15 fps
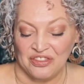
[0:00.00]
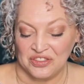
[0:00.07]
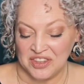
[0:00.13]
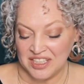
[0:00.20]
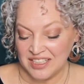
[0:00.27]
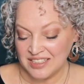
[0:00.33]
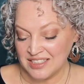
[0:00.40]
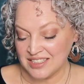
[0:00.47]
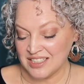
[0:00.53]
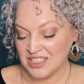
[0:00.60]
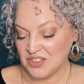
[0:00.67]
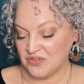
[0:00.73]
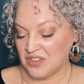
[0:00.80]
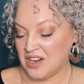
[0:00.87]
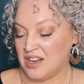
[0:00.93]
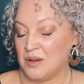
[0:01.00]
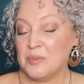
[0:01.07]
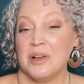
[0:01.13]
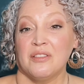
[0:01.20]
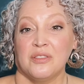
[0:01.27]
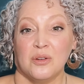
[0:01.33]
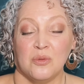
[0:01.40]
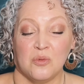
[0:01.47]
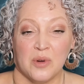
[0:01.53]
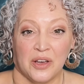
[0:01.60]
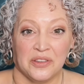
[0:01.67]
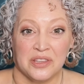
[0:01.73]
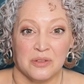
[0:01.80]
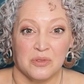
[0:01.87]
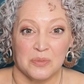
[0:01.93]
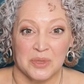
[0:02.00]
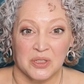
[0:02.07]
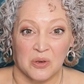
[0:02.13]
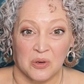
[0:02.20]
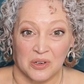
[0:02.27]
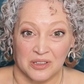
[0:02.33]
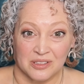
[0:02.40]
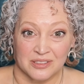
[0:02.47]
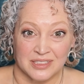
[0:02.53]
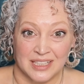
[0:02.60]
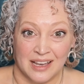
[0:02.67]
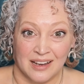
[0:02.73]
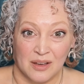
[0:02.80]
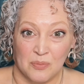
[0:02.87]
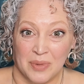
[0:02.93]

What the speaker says: This is from the Wealthy Woman Oracle deck